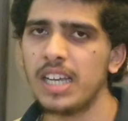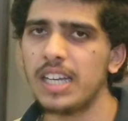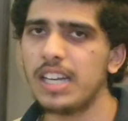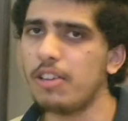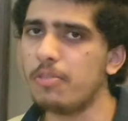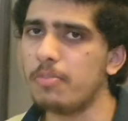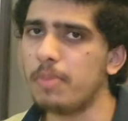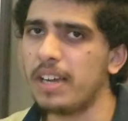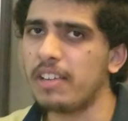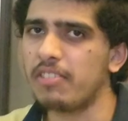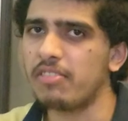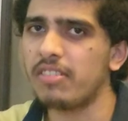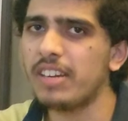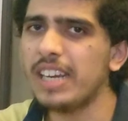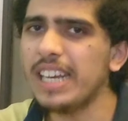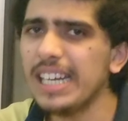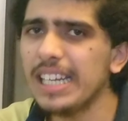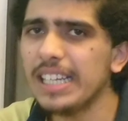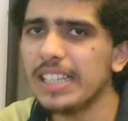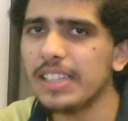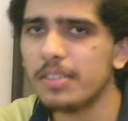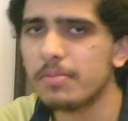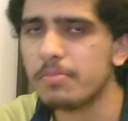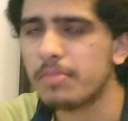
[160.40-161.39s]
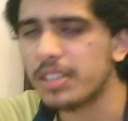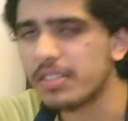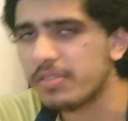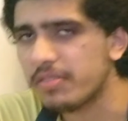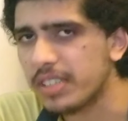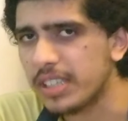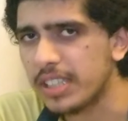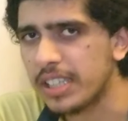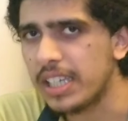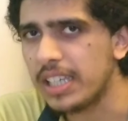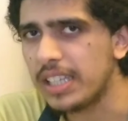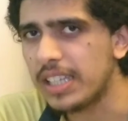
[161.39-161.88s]
Now, by reading the
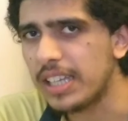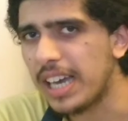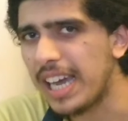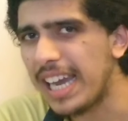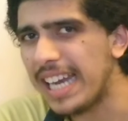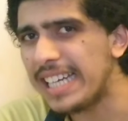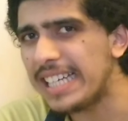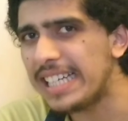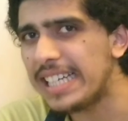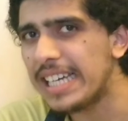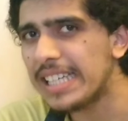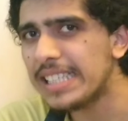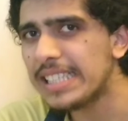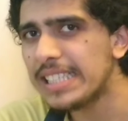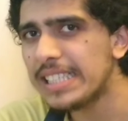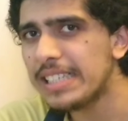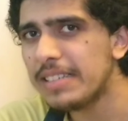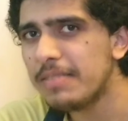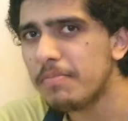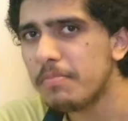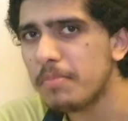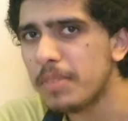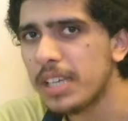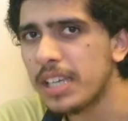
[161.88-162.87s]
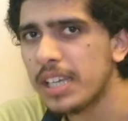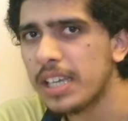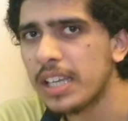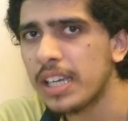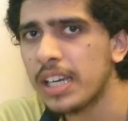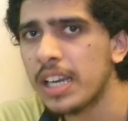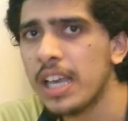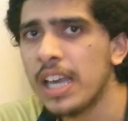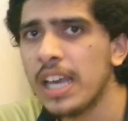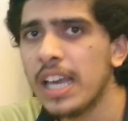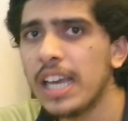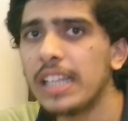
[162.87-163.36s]
Bhagavad Gita, it doesn't
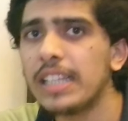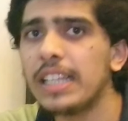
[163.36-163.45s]
mean